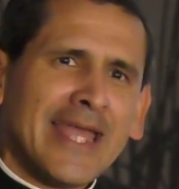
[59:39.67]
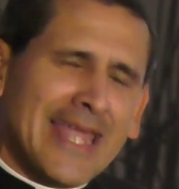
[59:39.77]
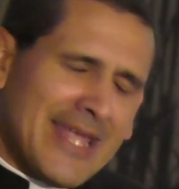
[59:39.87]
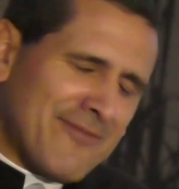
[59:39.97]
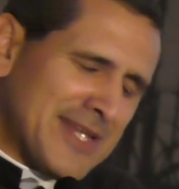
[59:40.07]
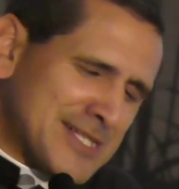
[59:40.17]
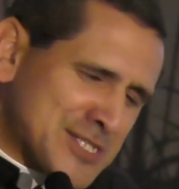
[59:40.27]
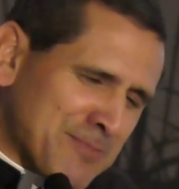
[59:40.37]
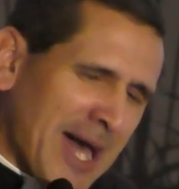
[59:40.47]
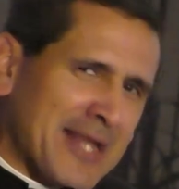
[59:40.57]
Even in
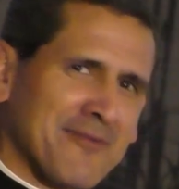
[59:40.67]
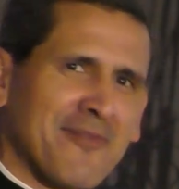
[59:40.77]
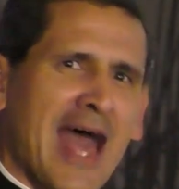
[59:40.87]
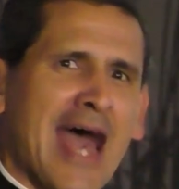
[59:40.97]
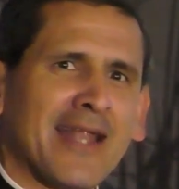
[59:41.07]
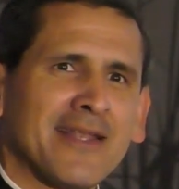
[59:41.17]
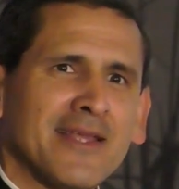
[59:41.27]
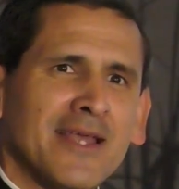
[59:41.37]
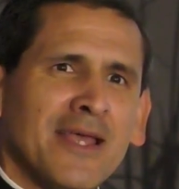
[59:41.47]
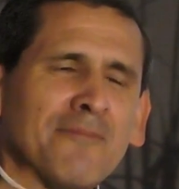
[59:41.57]
spite of
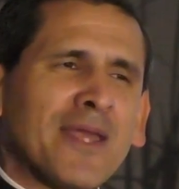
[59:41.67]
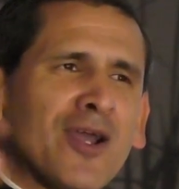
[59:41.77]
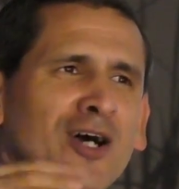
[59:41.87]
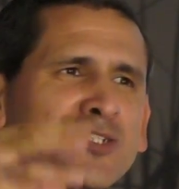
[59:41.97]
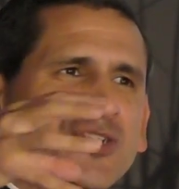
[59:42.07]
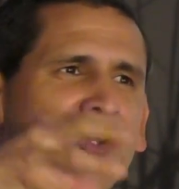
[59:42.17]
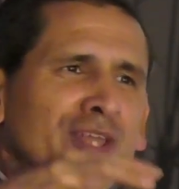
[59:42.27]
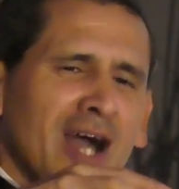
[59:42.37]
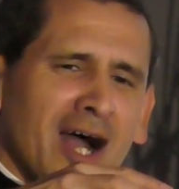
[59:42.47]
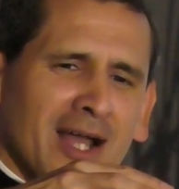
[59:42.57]
that, because you're
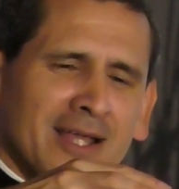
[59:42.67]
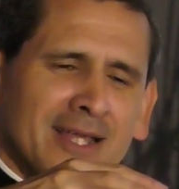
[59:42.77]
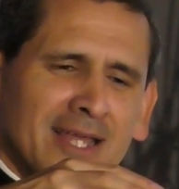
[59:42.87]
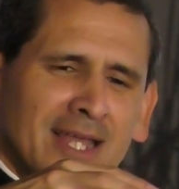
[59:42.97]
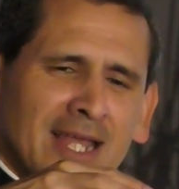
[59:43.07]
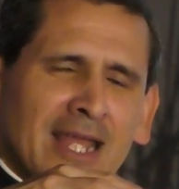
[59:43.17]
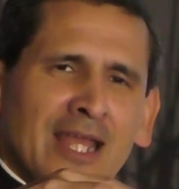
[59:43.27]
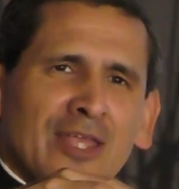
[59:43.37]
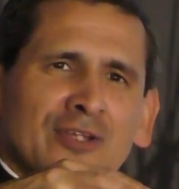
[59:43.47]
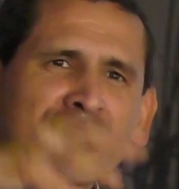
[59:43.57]
young,
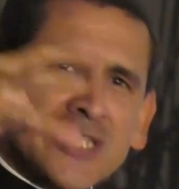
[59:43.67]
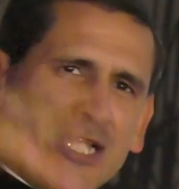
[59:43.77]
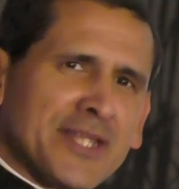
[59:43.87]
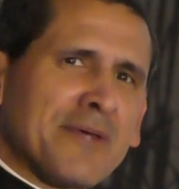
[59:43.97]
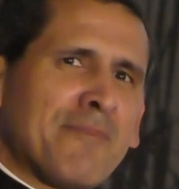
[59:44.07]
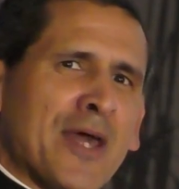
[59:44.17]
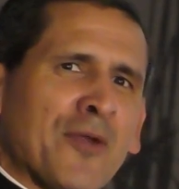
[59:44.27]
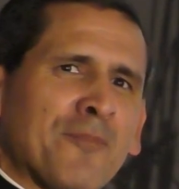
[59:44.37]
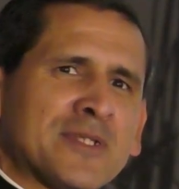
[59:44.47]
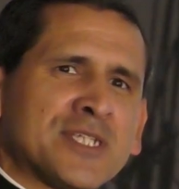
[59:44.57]
you're still in a
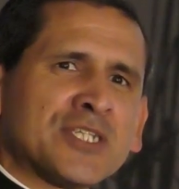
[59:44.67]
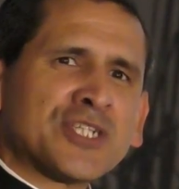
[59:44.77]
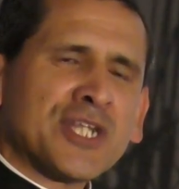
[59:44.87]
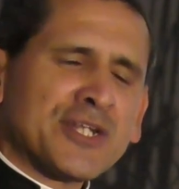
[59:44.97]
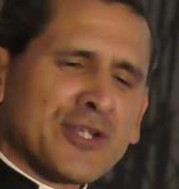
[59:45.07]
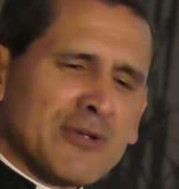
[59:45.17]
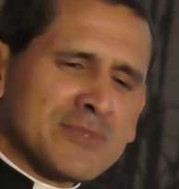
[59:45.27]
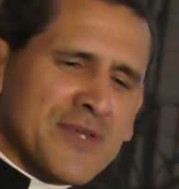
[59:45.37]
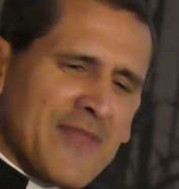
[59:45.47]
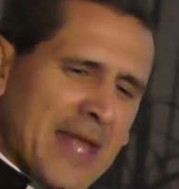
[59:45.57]
better position in
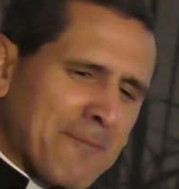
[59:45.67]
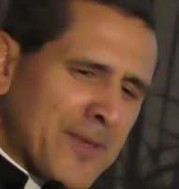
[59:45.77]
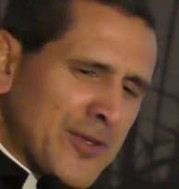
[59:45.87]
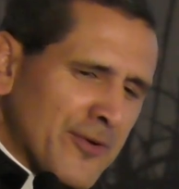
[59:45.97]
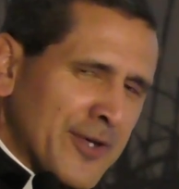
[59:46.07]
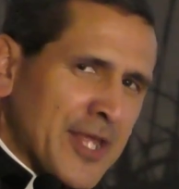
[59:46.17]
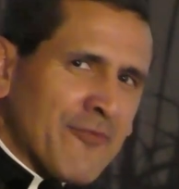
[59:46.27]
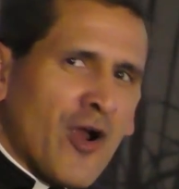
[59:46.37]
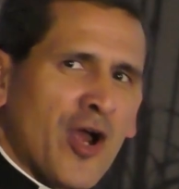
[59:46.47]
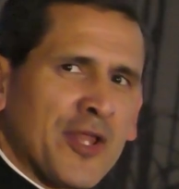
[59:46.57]
terms of that purity
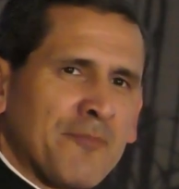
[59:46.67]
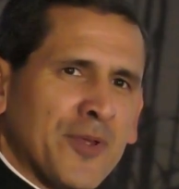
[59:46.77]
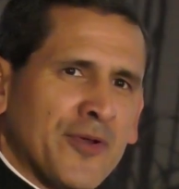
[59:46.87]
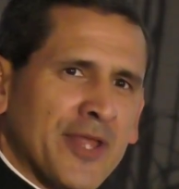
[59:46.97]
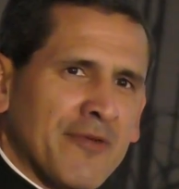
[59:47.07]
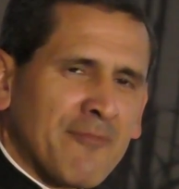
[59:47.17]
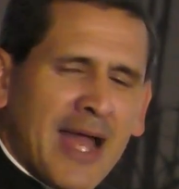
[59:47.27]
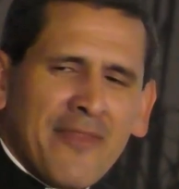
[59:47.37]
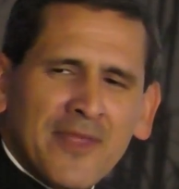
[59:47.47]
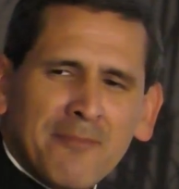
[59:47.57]
of heart and purity of
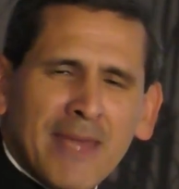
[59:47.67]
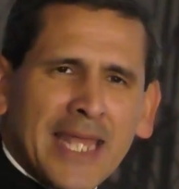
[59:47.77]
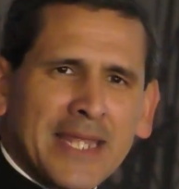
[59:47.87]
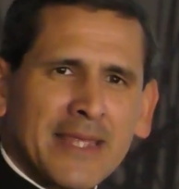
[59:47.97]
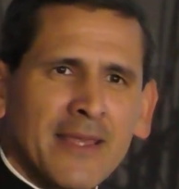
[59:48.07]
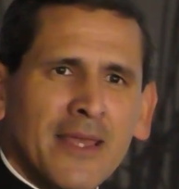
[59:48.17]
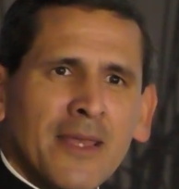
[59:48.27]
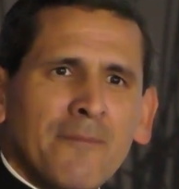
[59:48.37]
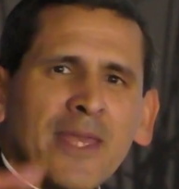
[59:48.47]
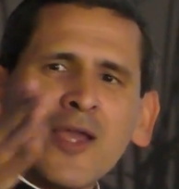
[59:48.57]
mind than
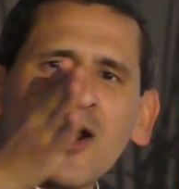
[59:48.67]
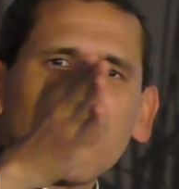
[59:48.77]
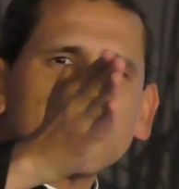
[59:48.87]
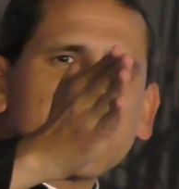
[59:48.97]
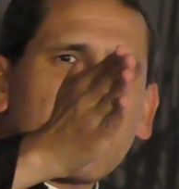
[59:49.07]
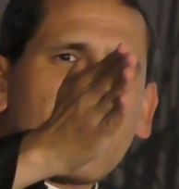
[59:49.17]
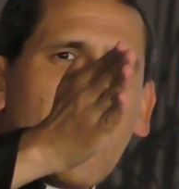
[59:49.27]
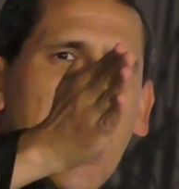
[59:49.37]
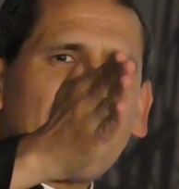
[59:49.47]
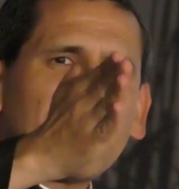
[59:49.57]
many, because there
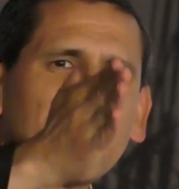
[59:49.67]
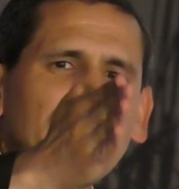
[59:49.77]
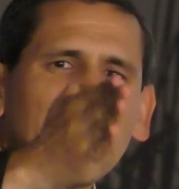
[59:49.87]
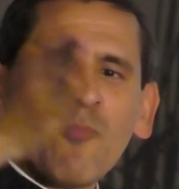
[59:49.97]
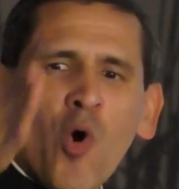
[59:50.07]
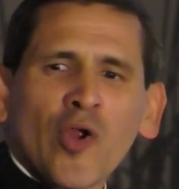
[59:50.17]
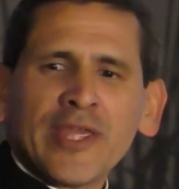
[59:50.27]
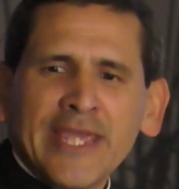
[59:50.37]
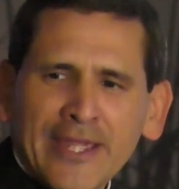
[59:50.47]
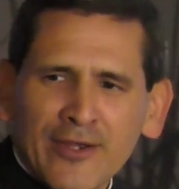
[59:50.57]
haven't been more
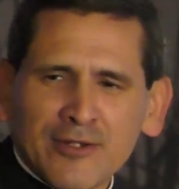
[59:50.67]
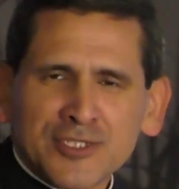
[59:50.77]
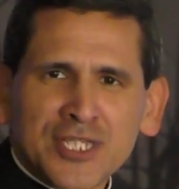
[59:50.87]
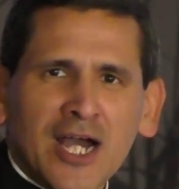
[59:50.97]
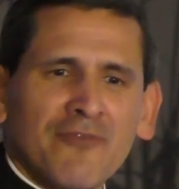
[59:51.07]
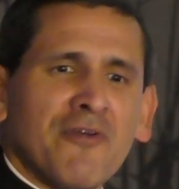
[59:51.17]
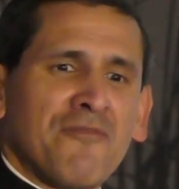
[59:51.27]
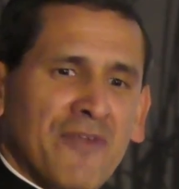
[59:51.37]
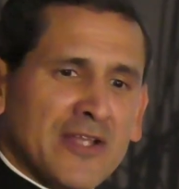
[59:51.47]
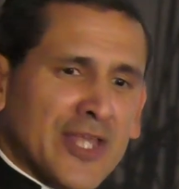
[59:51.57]
years
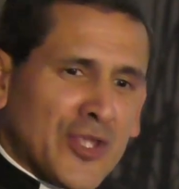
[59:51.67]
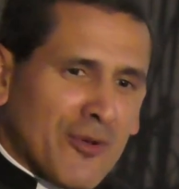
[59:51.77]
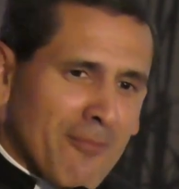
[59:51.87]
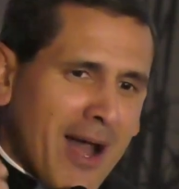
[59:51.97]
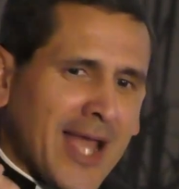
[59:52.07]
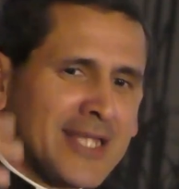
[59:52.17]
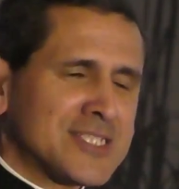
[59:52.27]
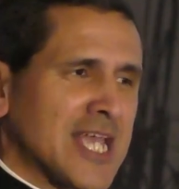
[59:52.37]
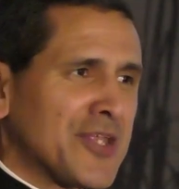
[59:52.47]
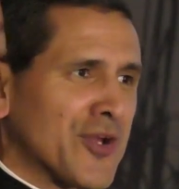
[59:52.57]
of filling your
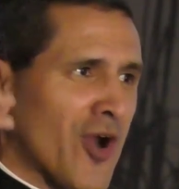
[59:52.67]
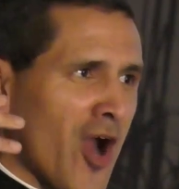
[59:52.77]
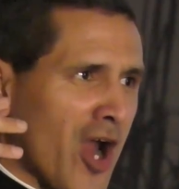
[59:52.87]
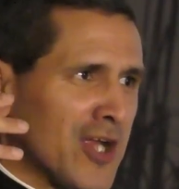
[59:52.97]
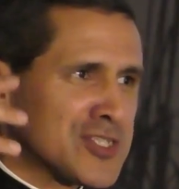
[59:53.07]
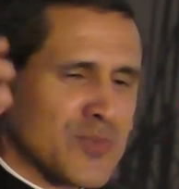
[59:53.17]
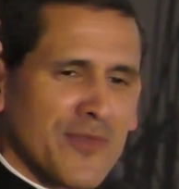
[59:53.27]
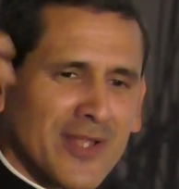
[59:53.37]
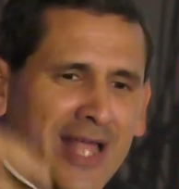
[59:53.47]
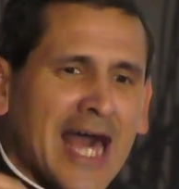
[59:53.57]
minds and your hearts
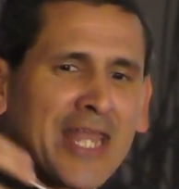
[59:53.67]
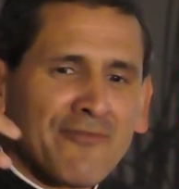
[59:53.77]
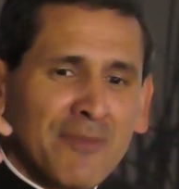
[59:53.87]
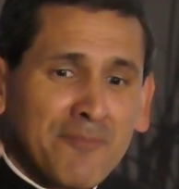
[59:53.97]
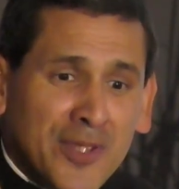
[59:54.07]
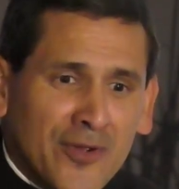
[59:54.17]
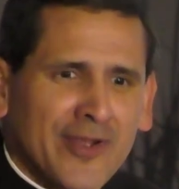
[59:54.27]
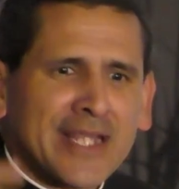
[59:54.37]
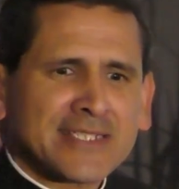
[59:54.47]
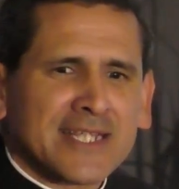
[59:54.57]
with a lot of
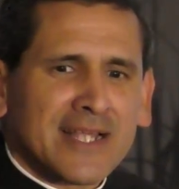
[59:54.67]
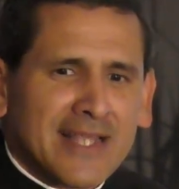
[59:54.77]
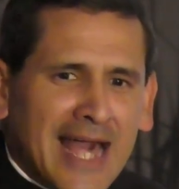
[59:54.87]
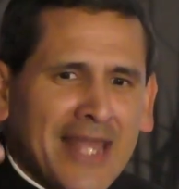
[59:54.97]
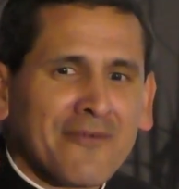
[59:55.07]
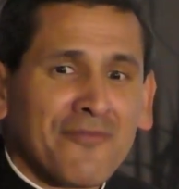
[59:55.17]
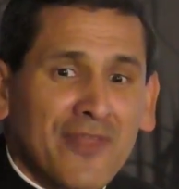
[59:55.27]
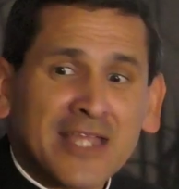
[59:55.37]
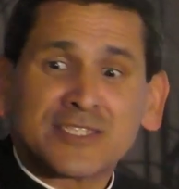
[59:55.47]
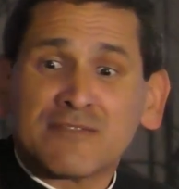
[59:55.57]
impurities and a lot of
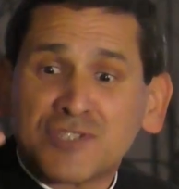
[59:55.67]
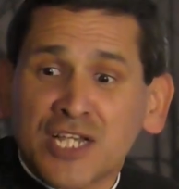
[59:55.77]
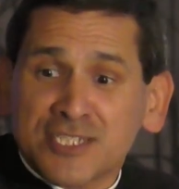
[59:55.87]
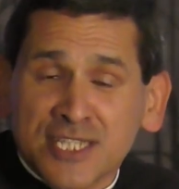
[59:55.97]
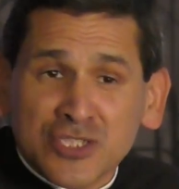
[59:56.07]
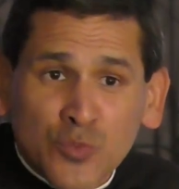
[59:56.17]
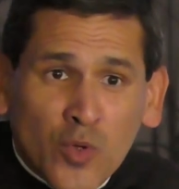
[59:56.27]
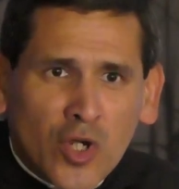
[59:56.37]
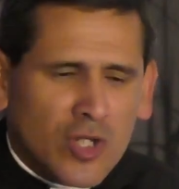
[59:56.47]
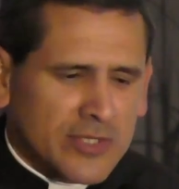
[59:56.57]
things of just this
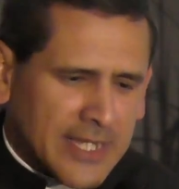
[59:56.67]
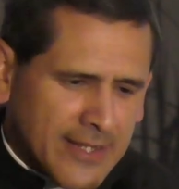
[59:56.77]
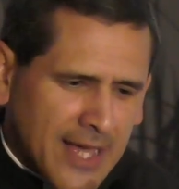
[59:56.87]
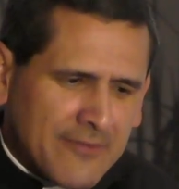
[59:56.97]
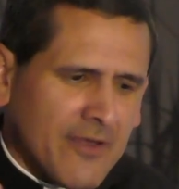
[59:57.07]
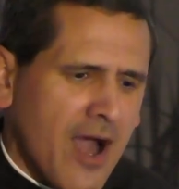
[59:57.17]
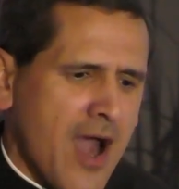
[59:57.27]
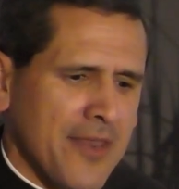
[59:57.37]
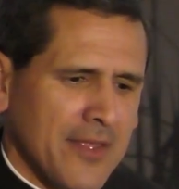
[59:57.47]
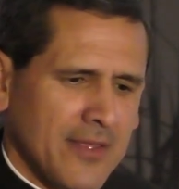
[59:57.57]
world and not of God.